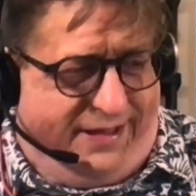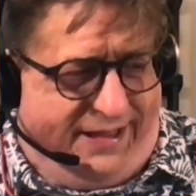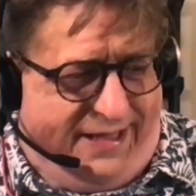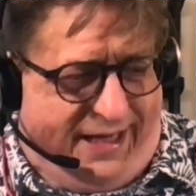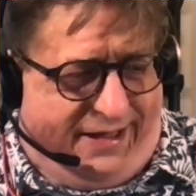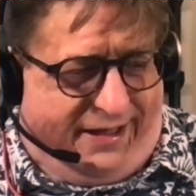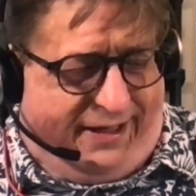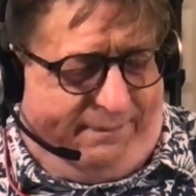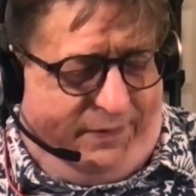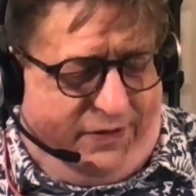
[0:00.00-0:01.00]
is that
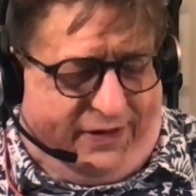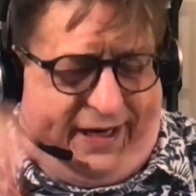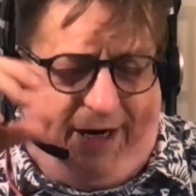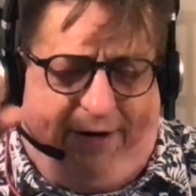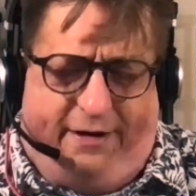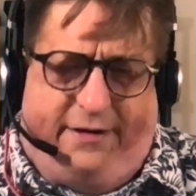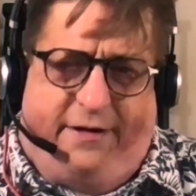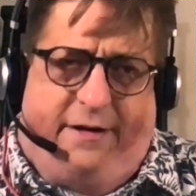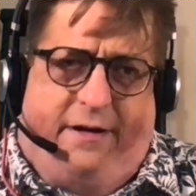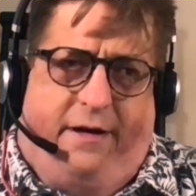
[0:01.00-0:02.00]
there's a
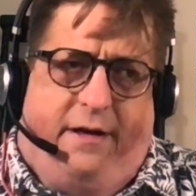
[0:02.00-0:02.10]
character